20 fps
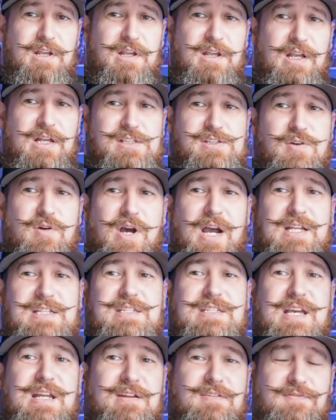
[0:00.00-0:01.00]
And so
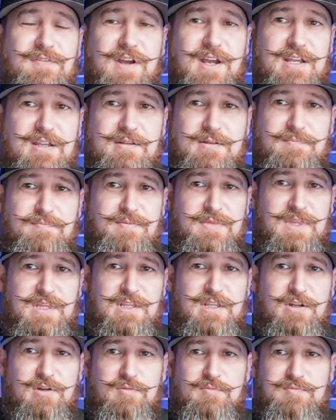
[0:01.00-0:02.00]
identify,
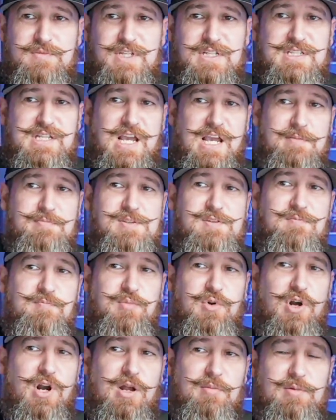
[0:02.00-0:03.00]
the types
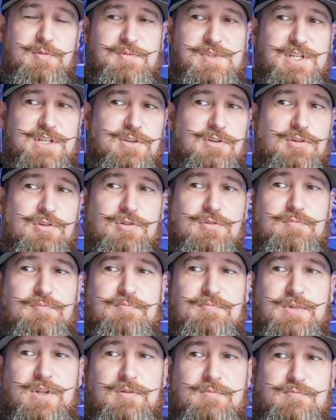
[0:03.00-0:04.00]
of problems that you're,
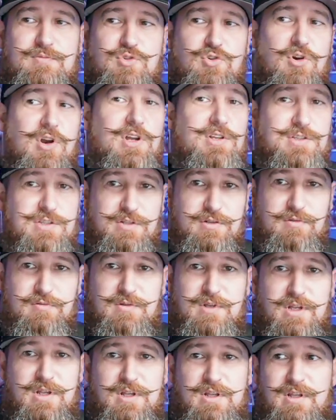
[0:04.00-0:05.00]
drawn to,
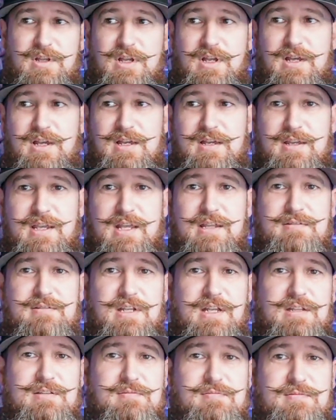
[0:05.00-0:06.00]

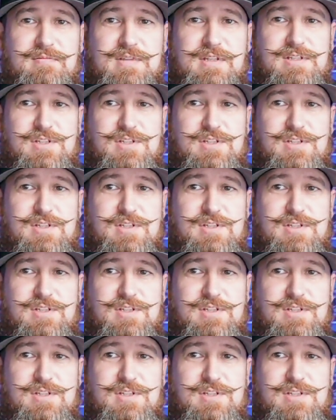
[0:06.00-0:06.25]
and the